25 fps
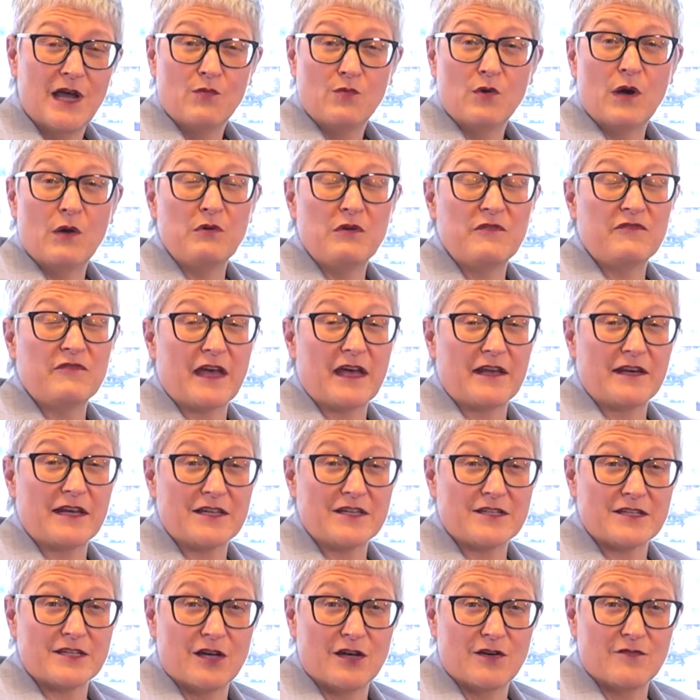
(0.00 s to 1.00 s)
where we found
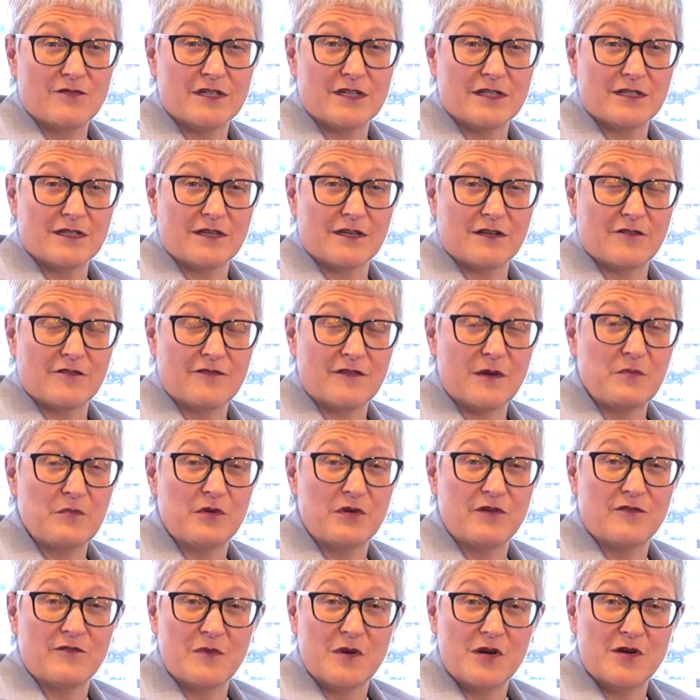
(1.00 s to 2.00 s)
ourselves in kind of
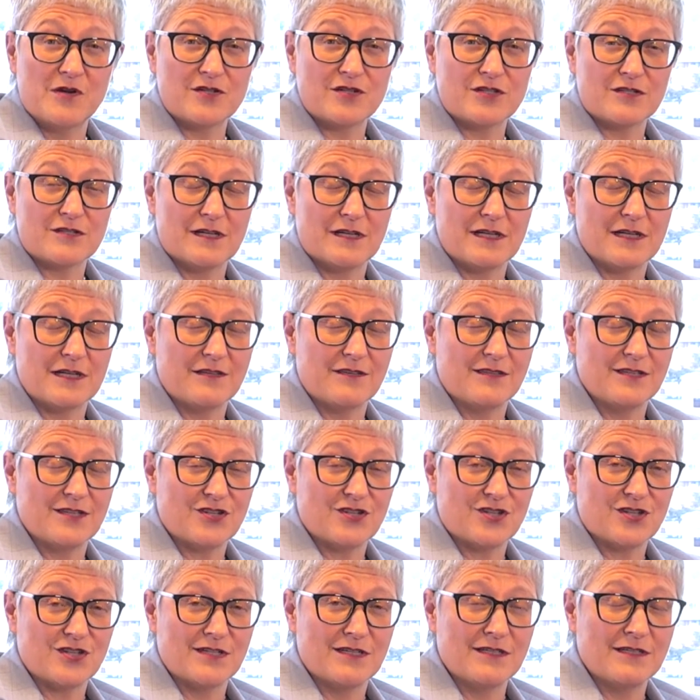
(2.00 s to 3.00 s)
February of March
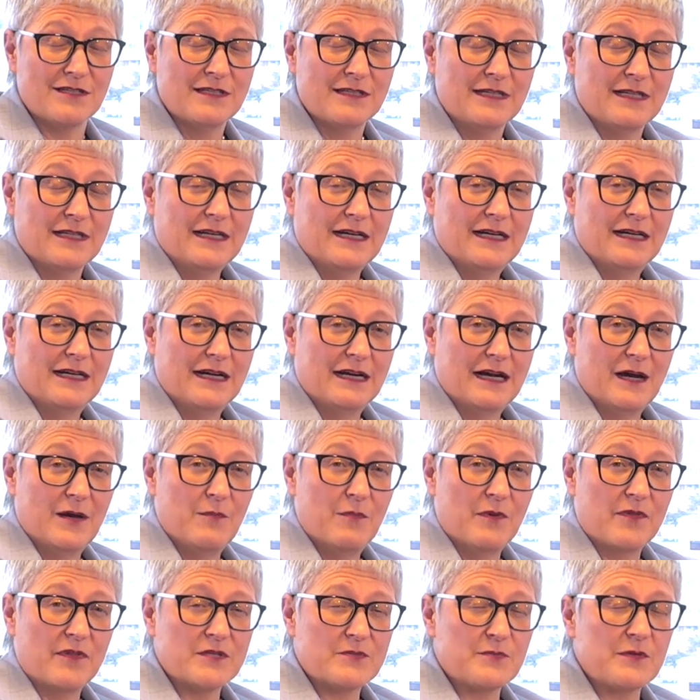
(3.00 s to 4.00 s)
this year.
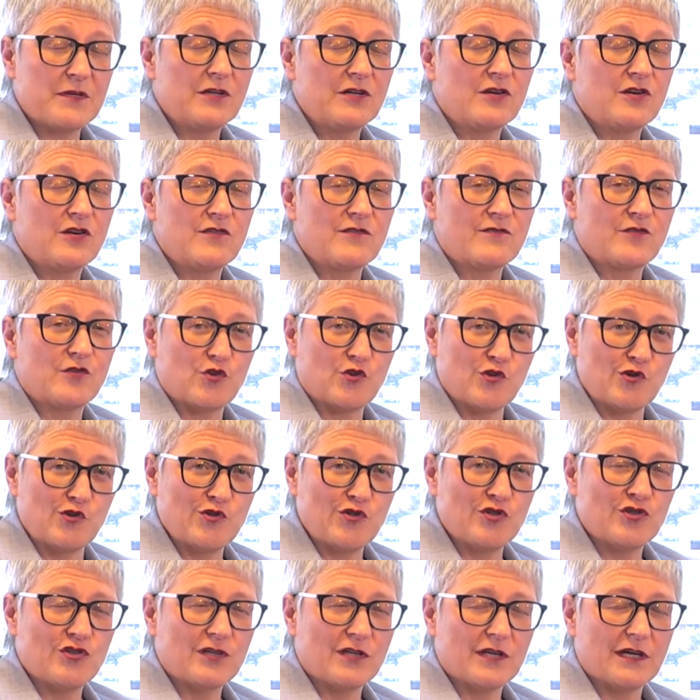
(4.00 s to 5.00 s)
But there's been a lot of
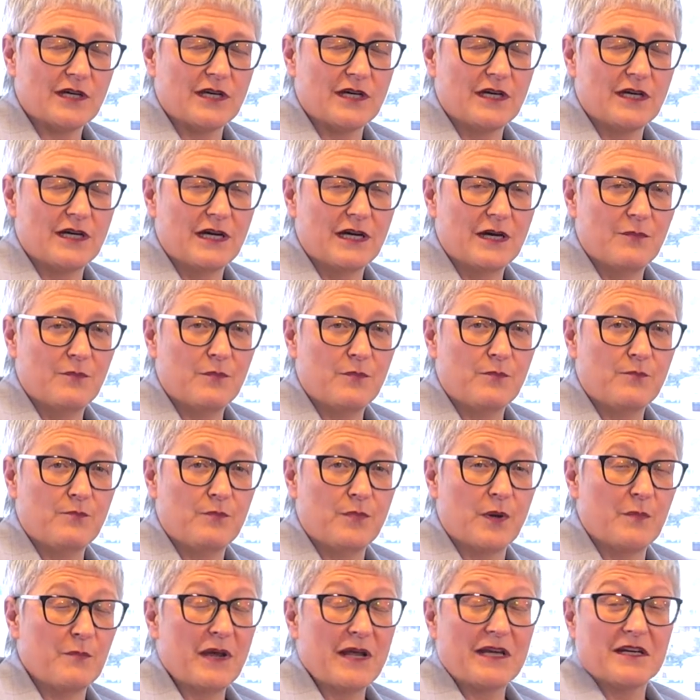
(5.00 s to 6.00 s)
good,
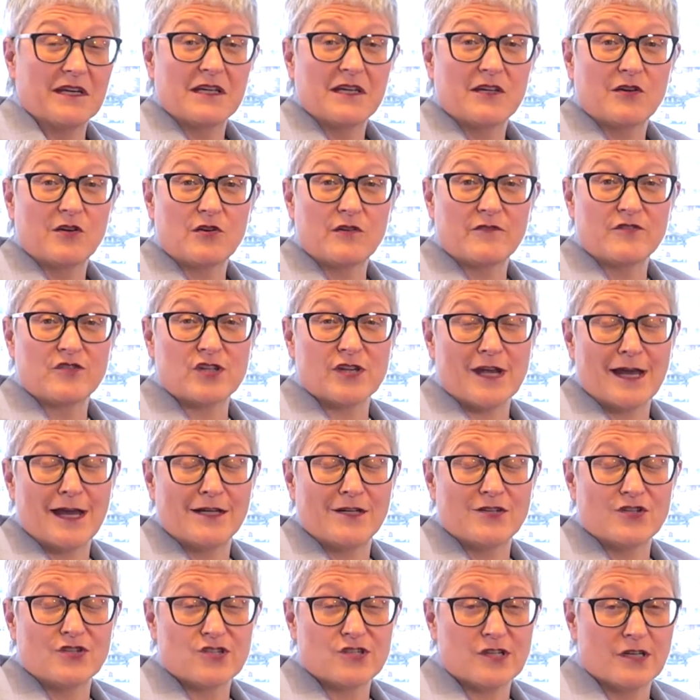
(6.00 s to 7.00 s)
but mainly a lot of
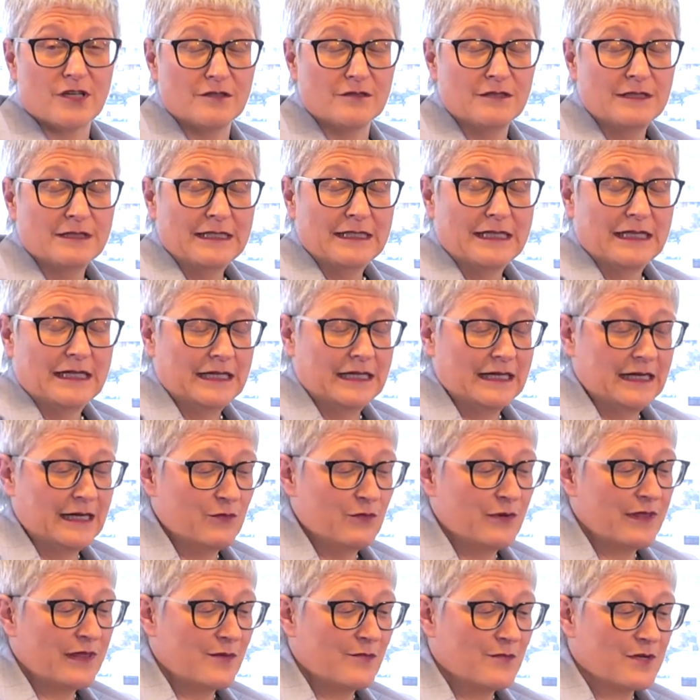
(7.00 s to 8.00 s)
change. So
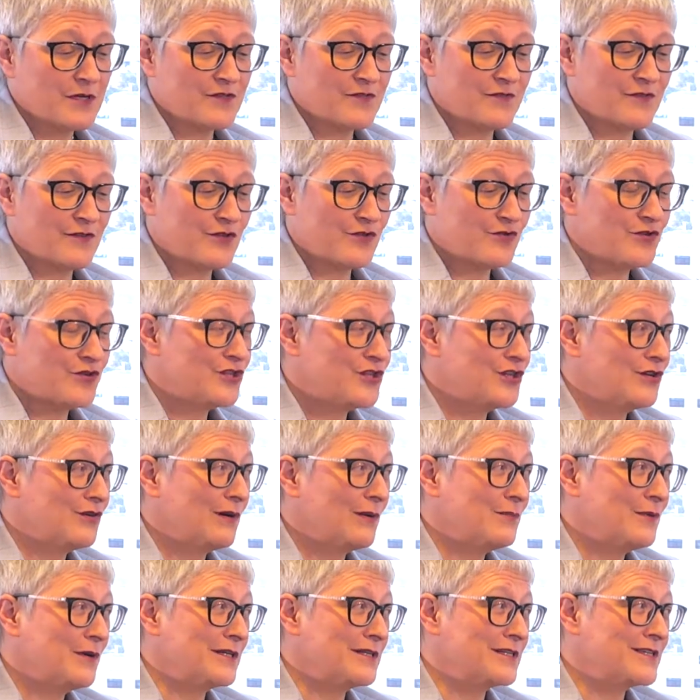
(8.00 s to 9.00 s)
without much further ado,
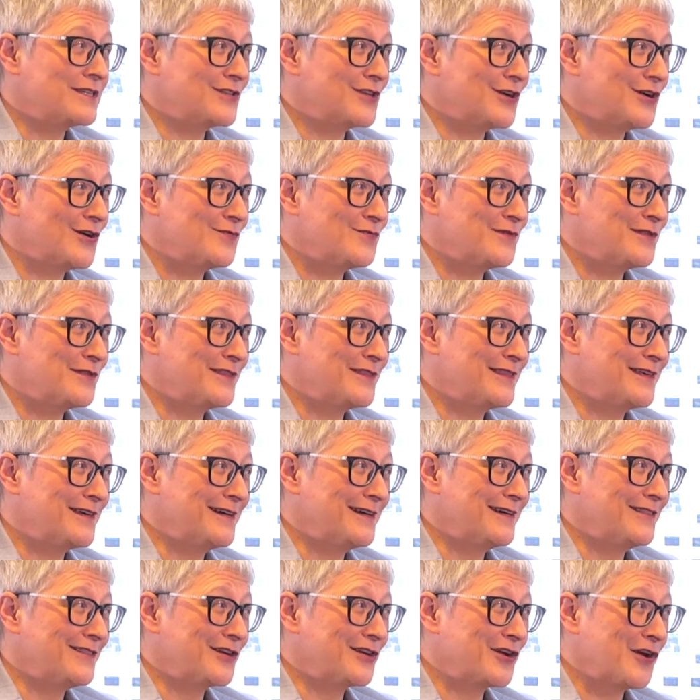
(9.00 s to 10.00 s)
I might start with
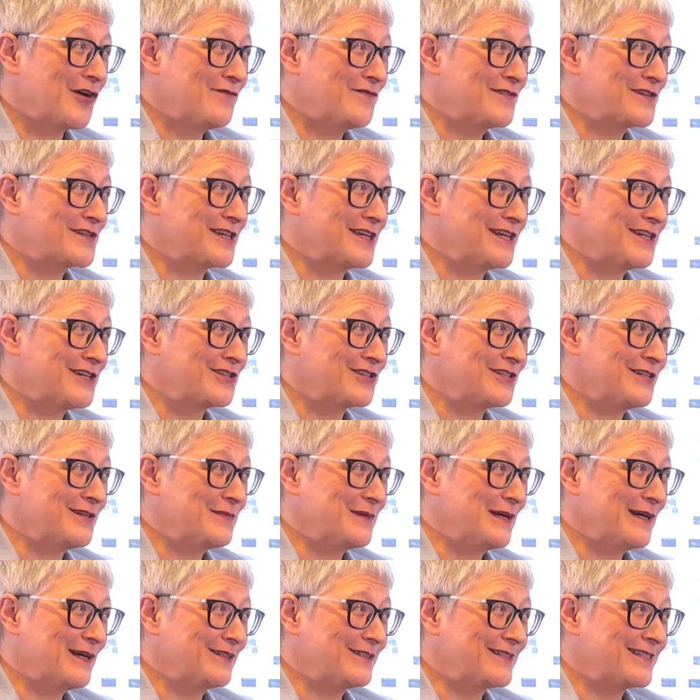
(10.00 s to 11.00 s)
the conversation
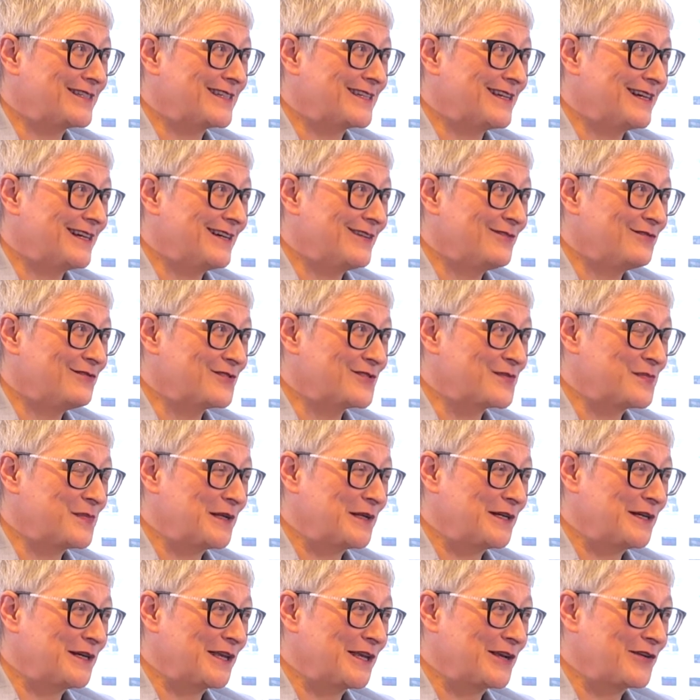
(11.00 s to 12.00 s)
about what's
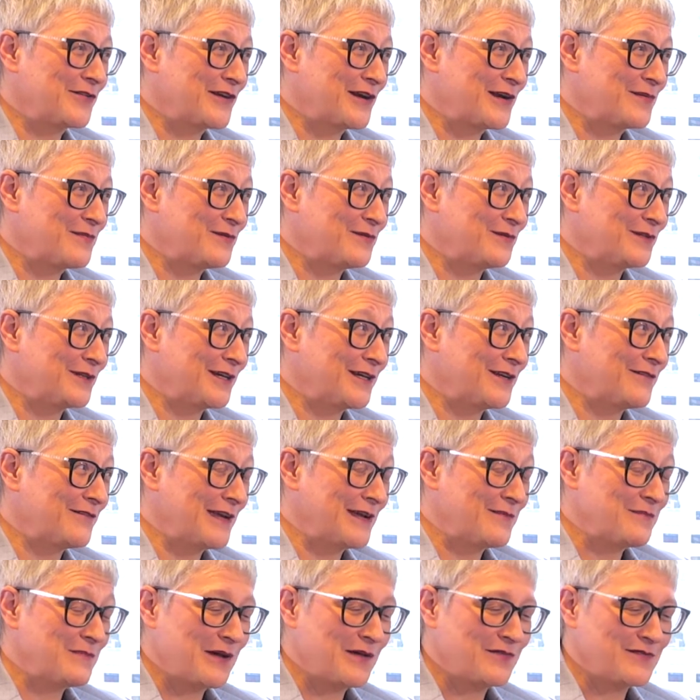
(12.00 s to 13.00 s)
been an incredible kind of
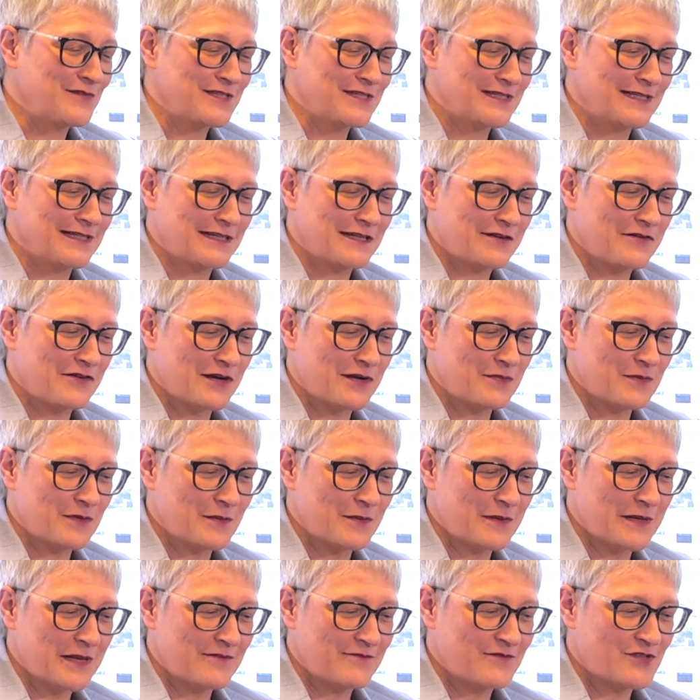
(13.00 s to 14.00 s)
8 months, an incredible
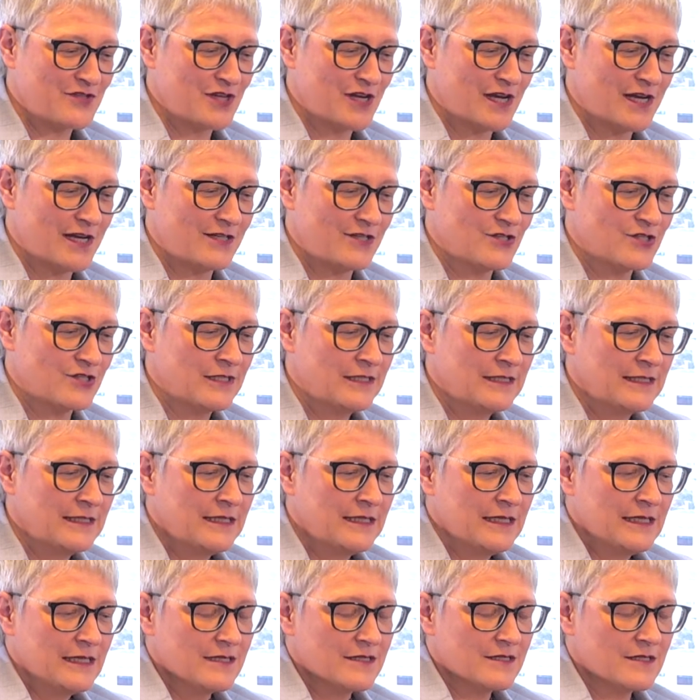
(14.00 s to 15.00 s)
amount of change.
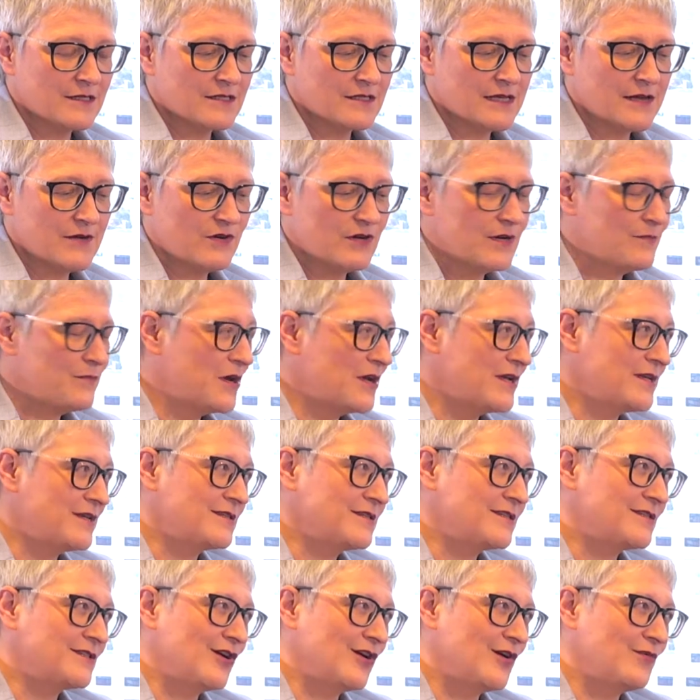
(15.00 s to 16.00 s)
So Sarah, I might
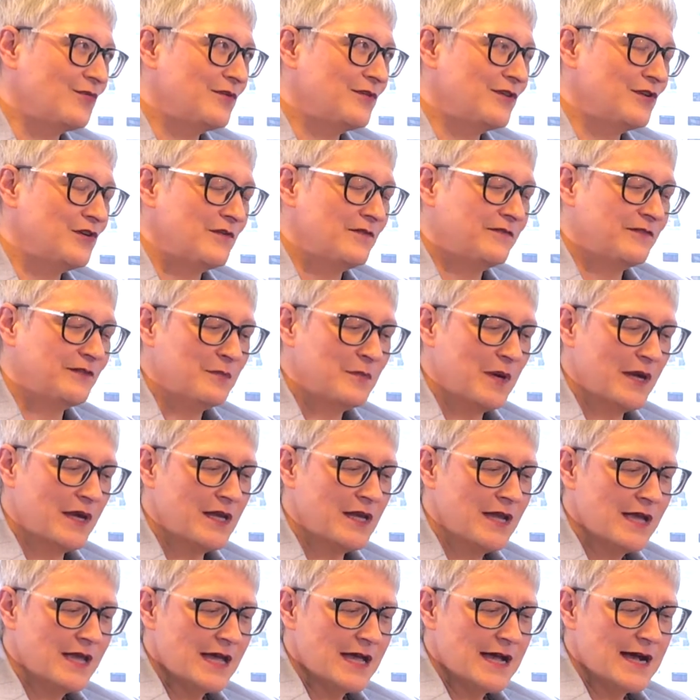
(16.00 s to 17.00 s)
start with you, if I
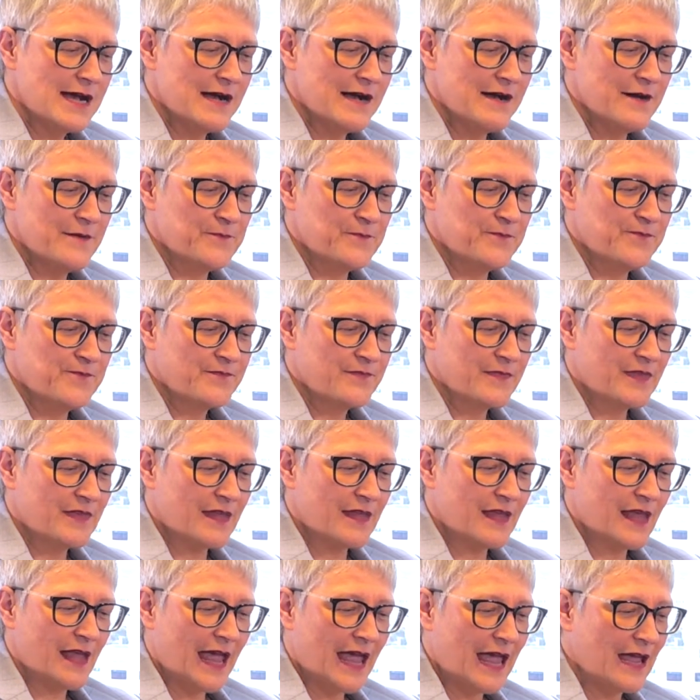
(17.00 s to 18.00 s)
may.
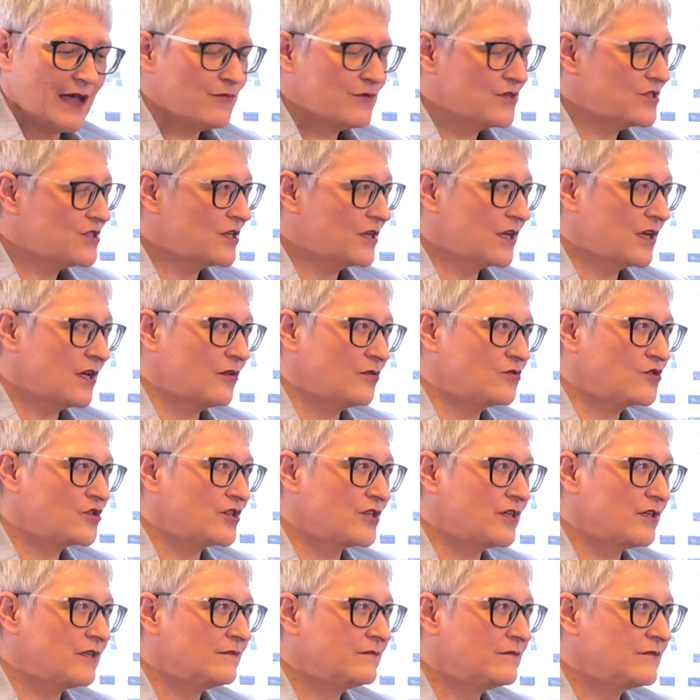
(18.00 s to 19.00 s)
How has your
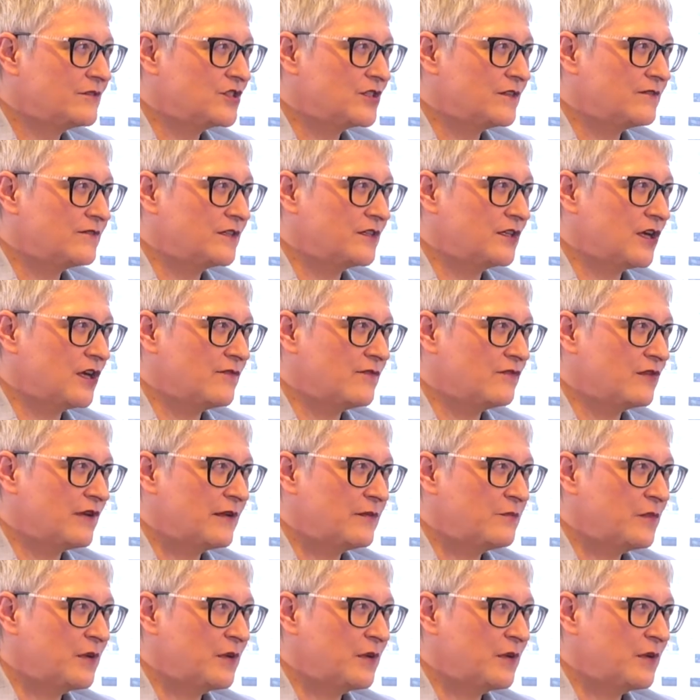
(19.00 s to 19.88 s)
culture shifted over 8